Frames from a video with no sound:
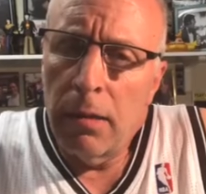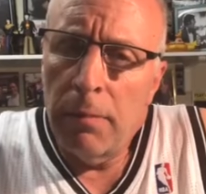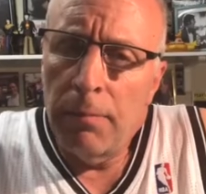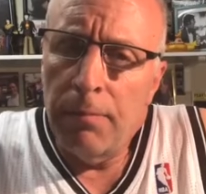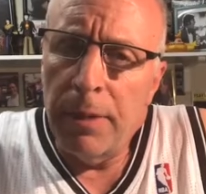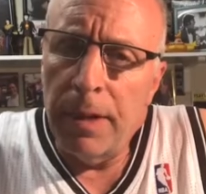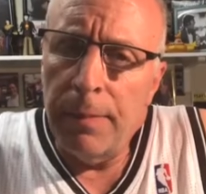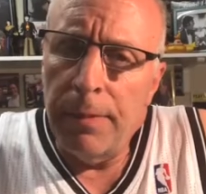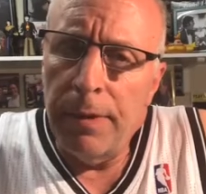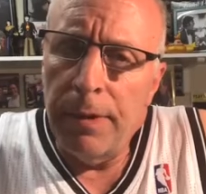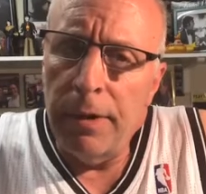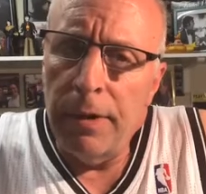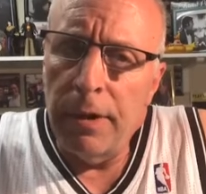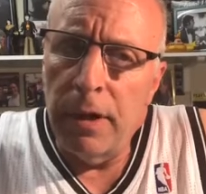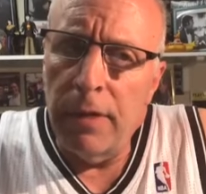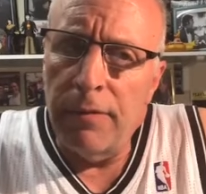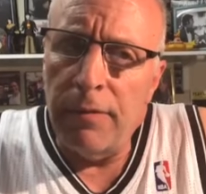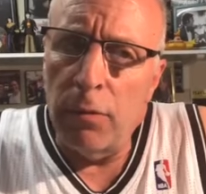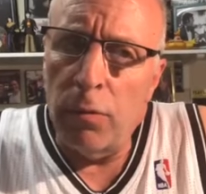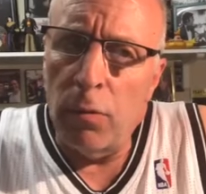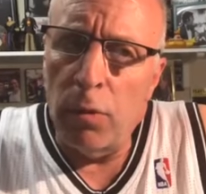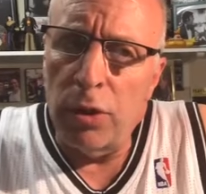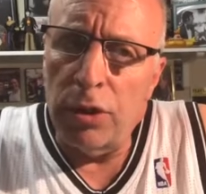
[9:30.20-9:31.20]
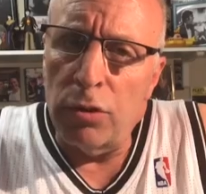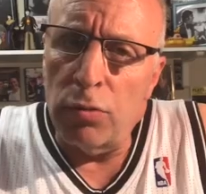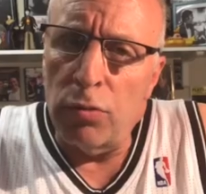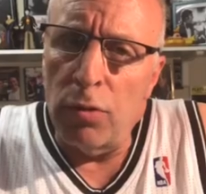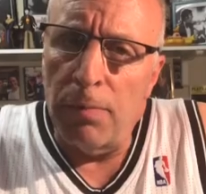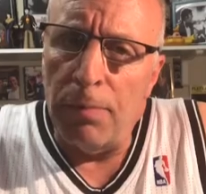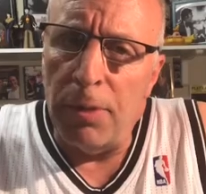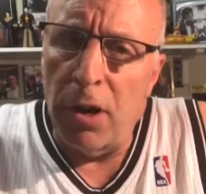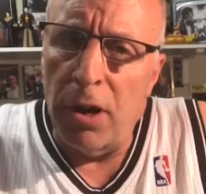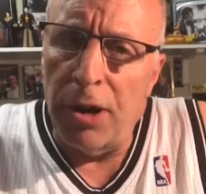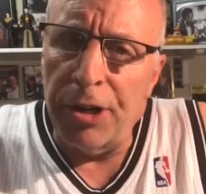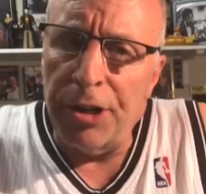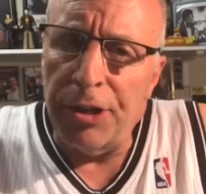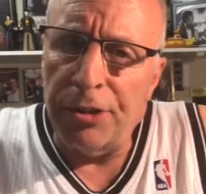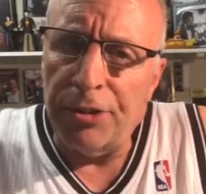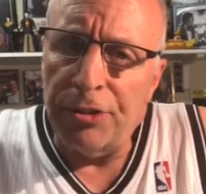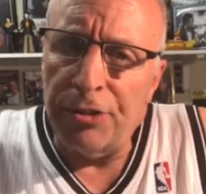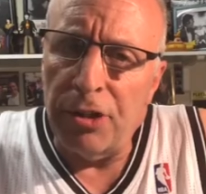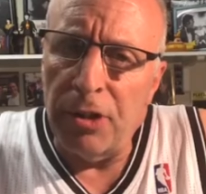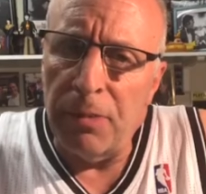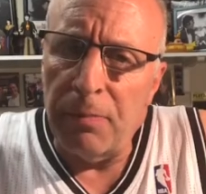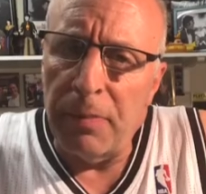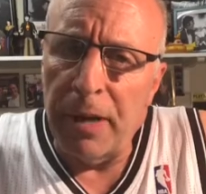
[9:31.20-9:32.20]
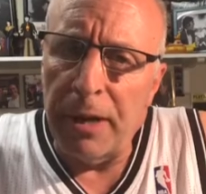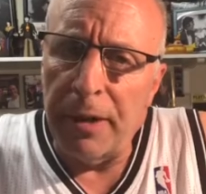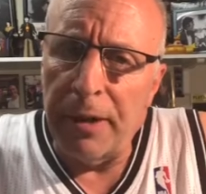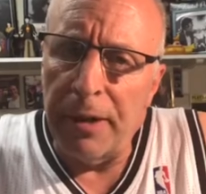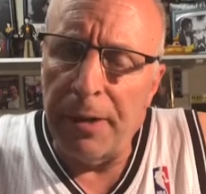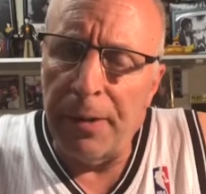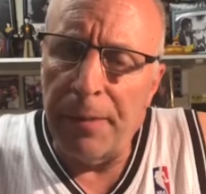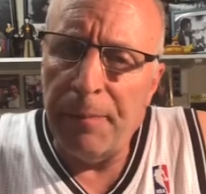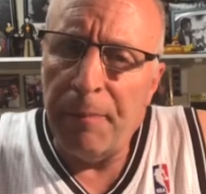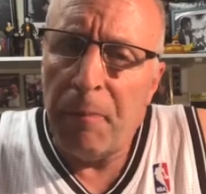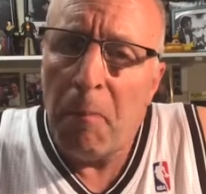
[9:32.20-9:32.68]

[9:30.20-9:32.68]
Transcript: Maybe everyone went to a party or something. I don't know.